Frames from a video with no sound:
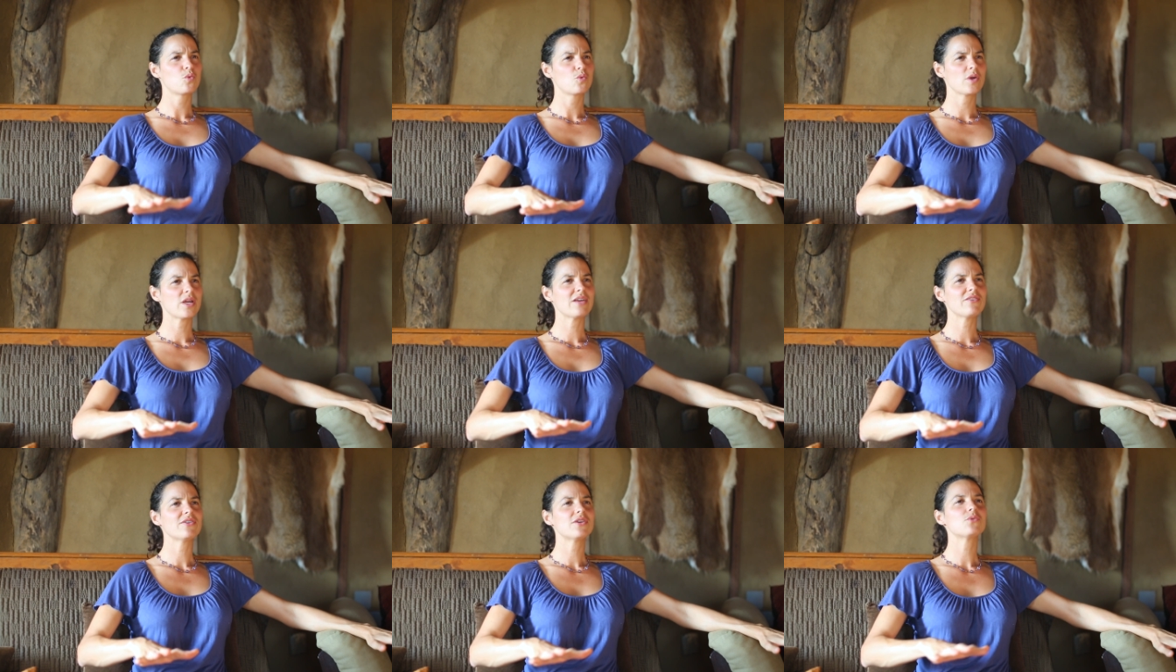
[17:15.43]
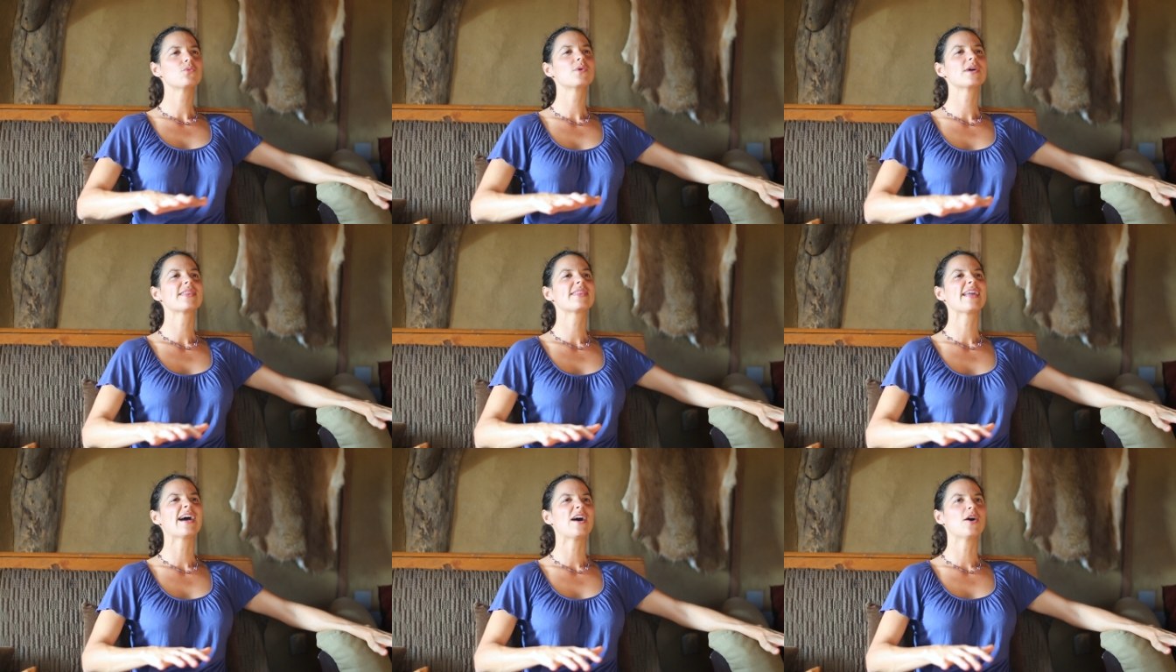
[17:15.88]
even
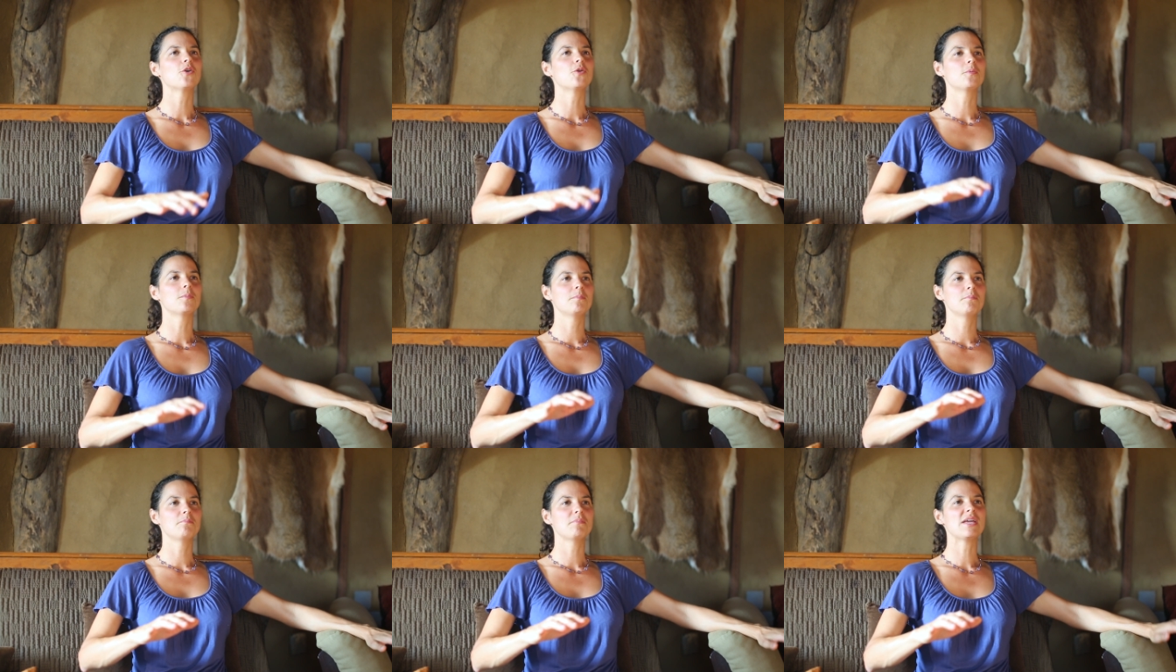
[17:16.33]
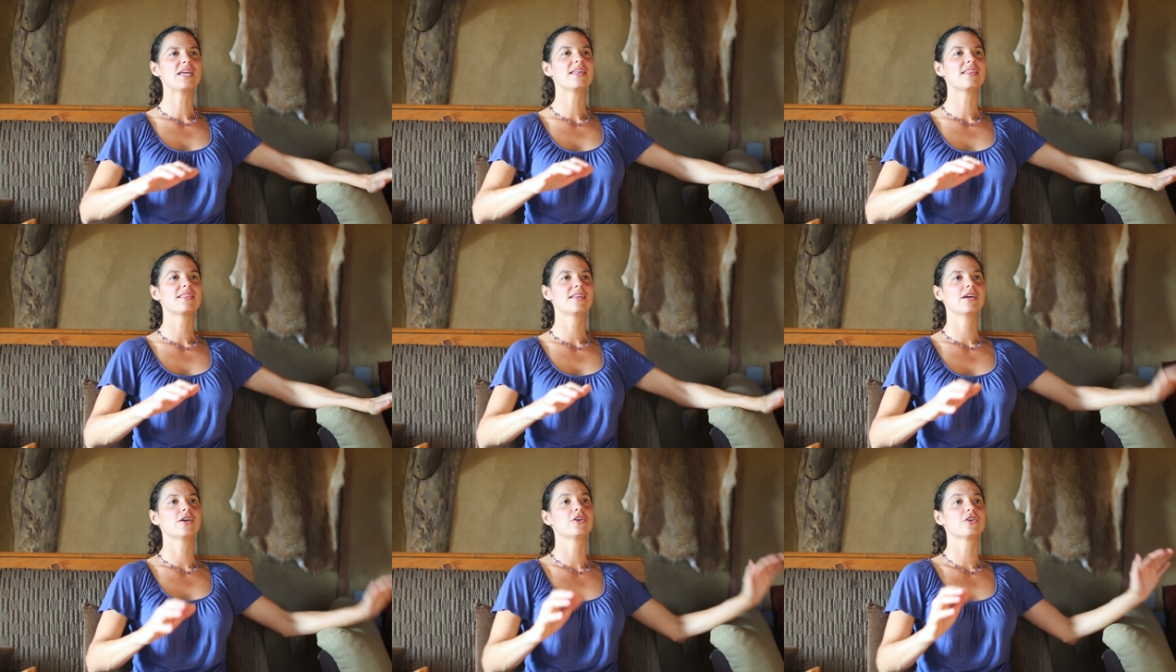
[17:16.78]
without me
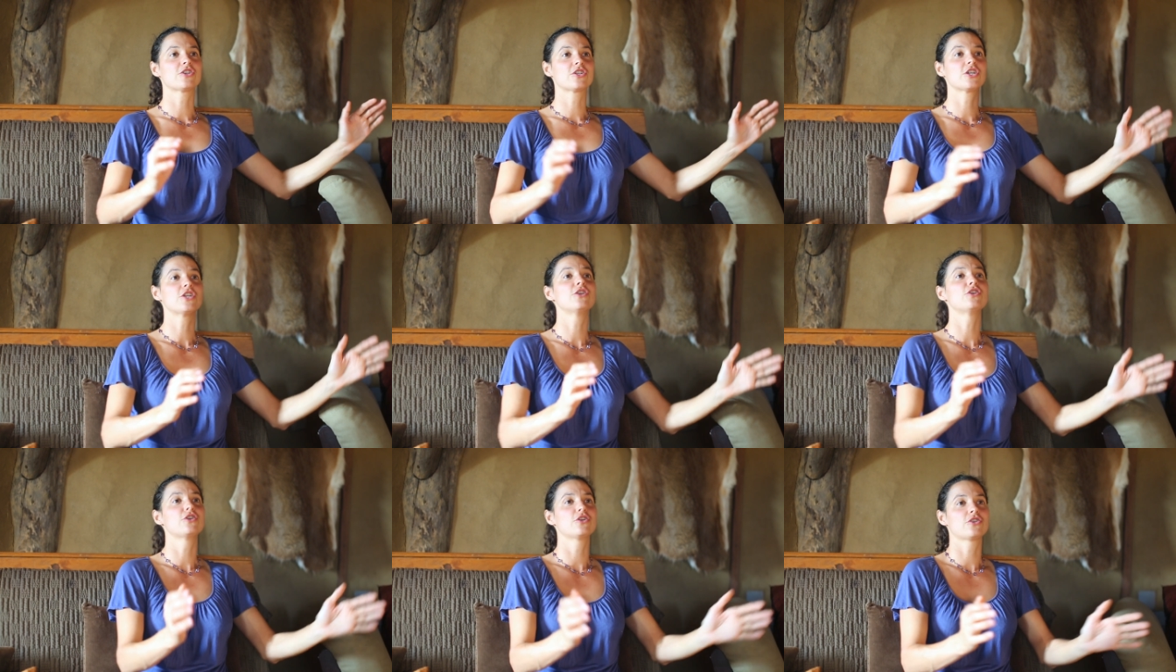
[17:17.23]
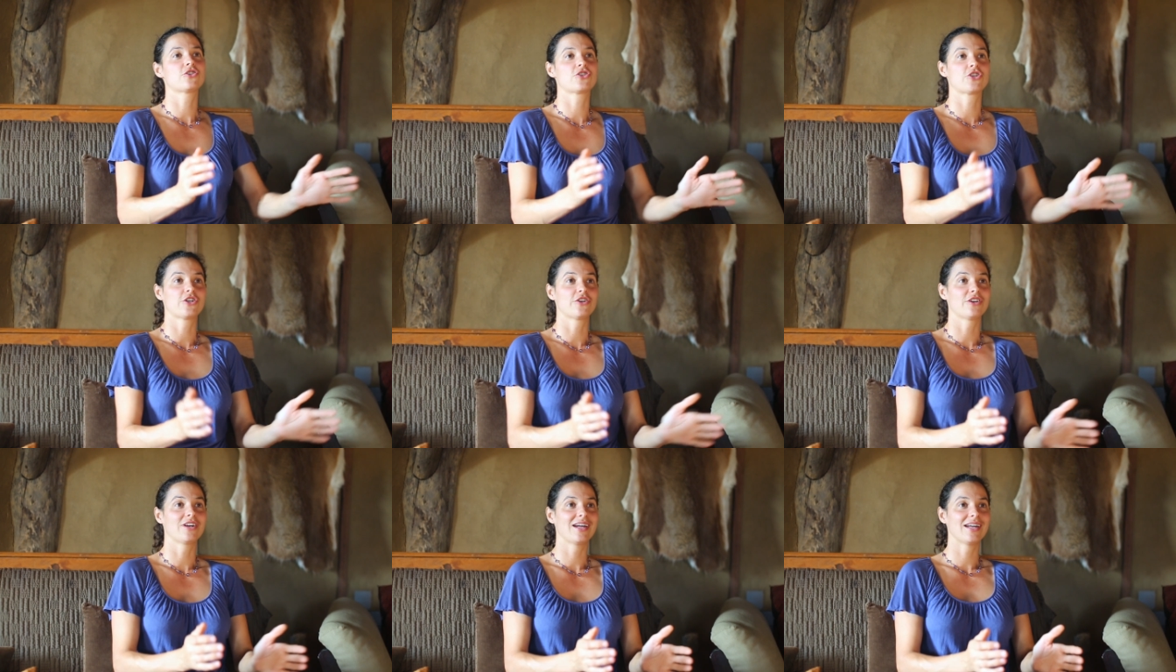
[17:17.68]
there to
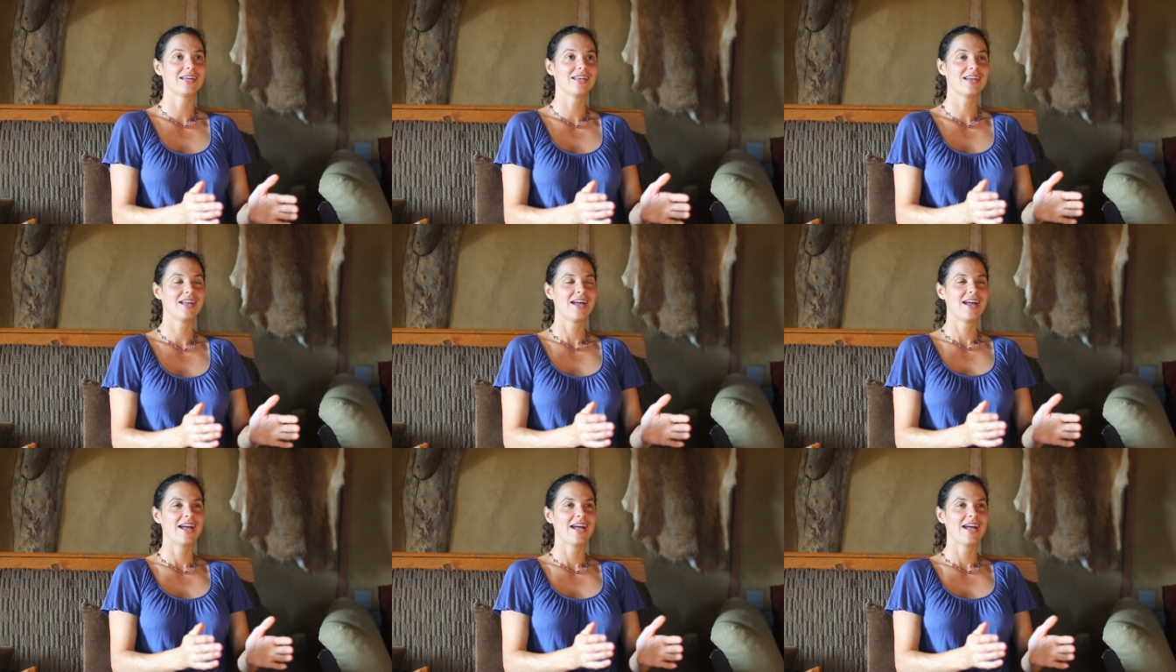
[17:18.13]
nurture it.